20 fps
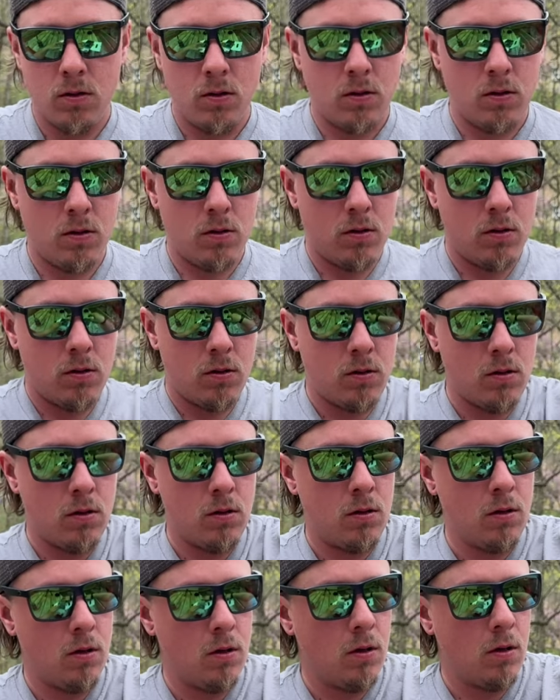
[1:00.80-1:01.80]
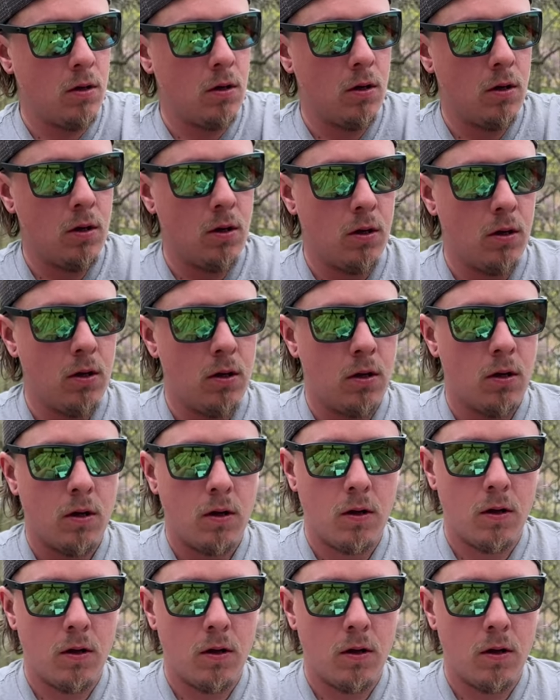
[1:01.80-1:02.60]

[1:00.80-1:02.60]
(silence)